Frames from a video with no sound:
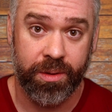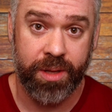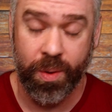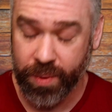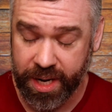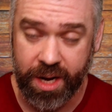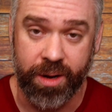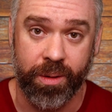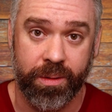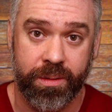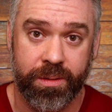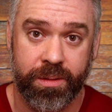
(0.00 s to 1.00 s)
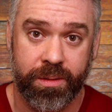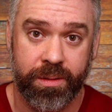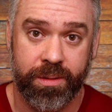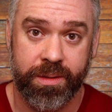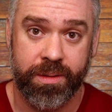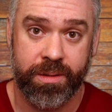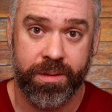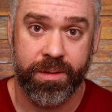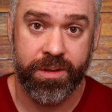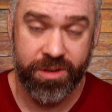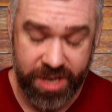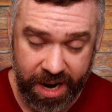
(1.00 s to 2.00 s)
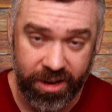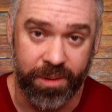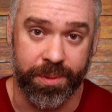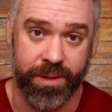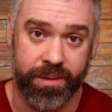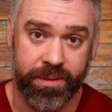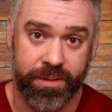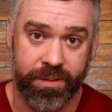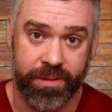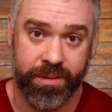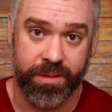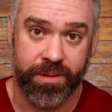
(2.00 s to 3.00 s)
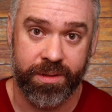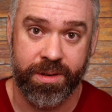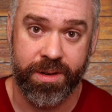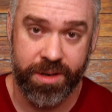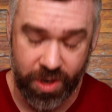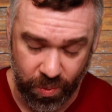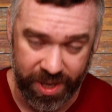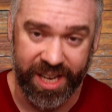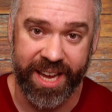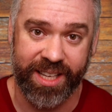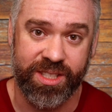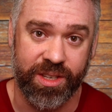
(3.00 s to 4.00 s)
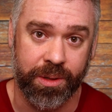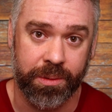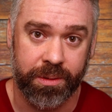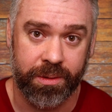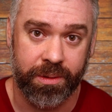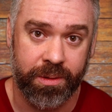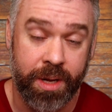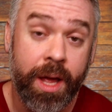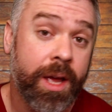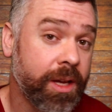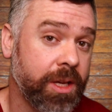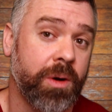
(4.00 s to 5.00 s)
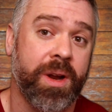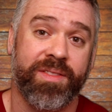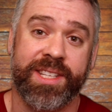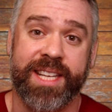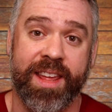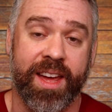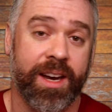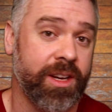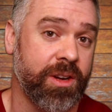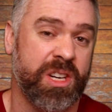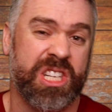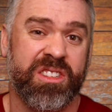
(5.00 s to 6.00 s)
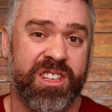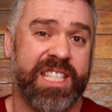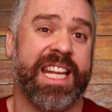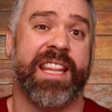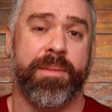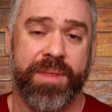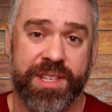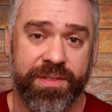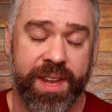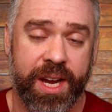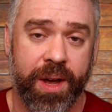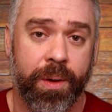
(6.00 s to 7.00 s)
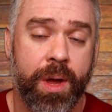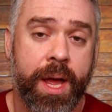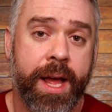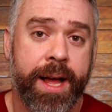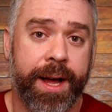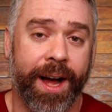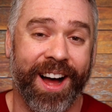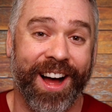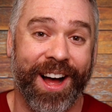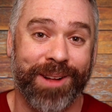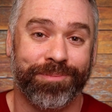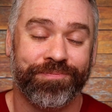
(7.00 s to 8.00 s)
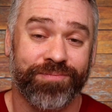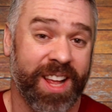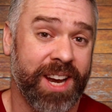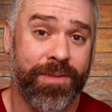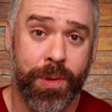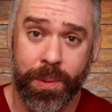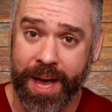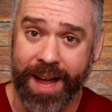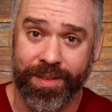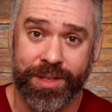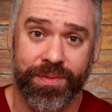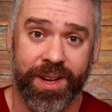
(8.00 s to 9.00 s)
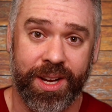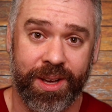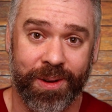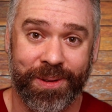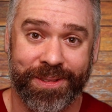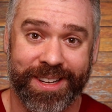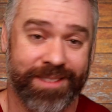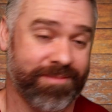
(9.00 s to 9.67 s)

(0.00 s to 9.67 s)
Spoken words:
that we know. You're terrible. No one likes you. You don't have to say that. You can just send them this video. And if you got this video,